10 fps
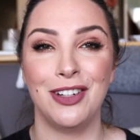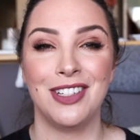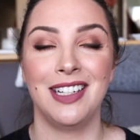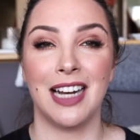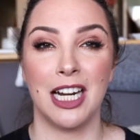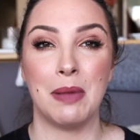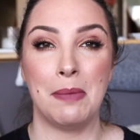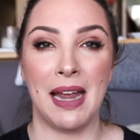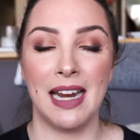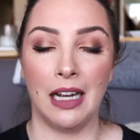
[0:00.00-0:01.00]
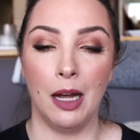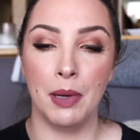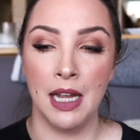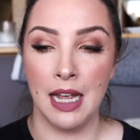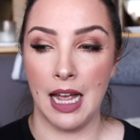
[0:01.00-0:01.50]
using it under my
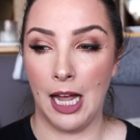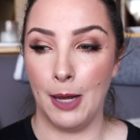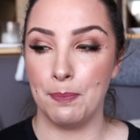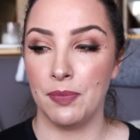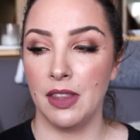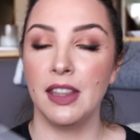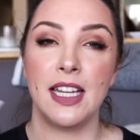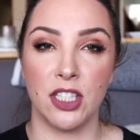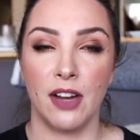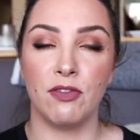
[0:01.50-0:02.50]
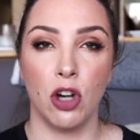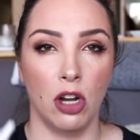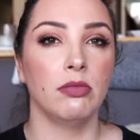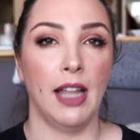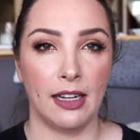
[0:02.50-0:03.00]
makeup, um, at least I've
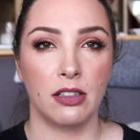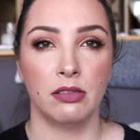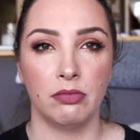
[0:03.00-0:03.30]
got like